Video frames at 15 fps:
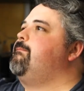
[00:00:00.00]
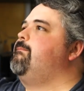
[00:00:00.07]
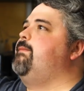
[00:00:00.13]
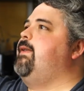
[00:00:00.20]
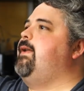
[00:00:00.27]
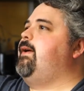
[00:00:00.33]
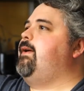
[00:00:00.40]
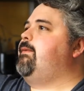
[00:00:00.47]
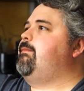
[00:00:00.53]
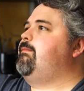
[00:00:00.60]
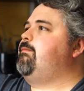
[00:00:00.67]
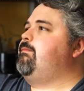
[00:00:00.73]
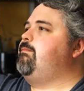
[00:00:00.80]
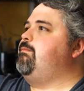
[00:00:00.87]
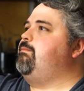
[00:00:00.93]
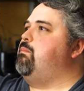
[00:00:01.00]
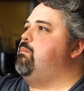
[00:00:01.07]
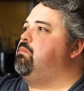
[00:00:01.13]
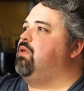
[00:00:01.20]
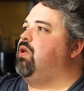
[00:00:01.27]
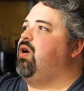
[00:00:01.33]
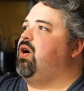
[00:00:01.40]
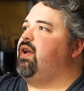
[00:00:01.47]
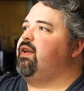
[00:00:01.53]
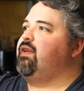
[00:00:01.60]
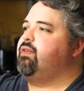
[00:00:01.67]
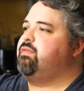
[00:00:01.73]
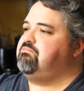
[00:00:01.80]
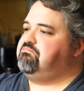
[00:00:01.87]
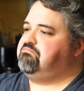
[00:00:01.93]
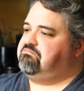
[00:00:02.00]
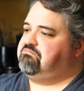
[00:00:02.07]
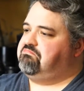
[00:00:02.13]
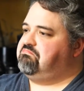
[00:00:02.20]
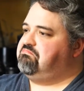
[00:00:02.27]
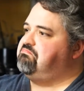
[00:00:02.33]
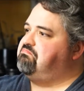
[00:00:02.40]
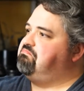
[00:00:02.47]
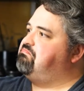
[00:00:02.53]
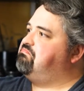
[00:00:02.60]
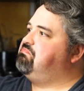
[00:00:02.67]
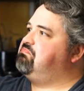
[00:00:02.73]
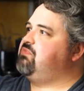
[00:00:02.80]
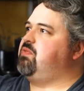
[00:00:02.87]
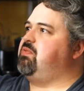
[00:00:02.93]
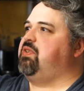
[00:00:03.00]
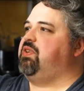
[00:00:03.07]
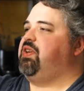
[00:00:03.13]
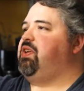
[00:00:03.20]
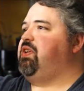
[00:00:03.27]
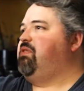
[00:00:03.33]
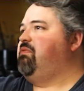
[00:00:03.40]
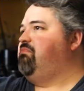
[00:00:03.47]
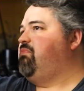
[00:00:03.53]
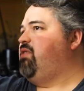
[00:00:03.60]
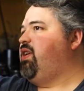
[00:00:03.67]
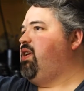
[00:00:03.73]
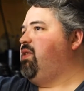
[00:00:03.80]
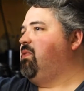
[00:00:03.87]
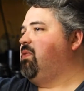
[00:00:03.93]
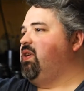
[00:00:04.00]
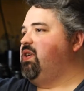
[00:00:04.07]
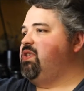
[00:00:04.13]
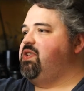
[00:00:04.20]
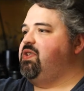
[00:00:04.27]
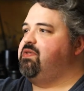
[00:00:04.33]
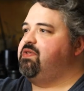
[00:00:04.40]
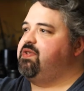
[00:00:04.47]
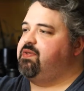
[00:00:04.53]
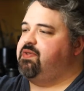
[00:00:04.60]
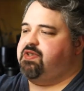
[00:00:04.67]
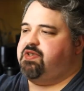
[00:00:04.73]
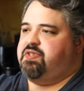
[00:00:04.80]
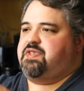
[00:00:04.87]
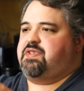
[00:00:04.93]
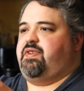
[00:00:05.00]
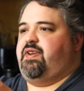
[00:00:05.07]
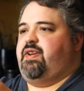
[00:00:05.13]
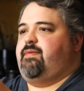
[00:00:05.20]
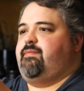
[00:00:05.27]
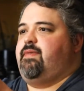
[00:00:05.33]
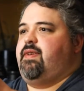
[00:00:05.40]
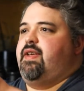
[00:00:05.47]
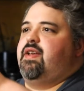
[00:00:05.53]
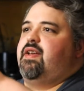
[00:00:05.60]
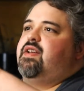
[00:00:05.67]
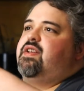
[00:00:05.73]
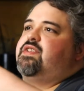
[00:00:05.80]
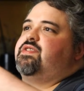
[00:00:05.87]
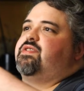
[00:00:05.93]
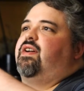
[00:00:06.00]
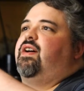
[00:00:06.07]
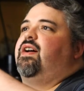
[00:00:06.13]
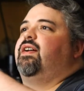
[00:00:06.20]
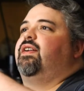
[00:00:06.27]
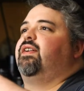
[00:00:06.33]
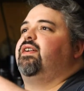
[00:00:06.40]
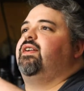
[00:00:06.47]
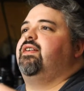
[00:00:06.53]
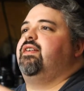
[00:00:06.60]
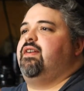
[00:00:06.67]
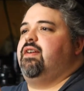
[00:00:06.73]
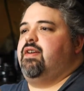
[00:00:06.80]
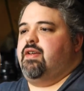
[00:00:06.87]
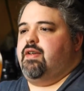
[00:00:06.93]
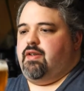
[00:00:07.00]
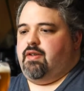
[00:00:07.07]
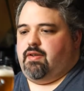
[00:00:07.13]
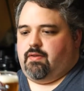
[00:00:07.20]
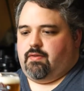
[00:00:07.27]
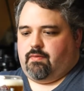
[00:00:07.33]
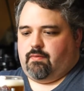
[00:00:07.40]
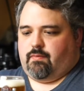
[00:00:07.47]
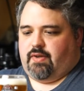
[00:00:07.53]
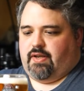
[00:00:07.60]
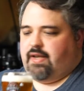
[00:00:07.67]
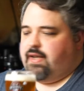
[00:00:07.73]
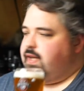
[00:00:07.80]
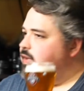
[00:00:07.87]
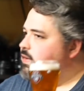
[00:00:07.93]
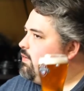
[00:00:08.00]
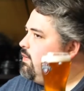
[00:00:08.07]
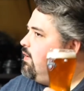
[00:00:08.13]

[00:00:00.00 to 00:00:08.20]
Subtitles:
yeah, blonde, not really any orange hue to it. It's just straight up straw color. White head.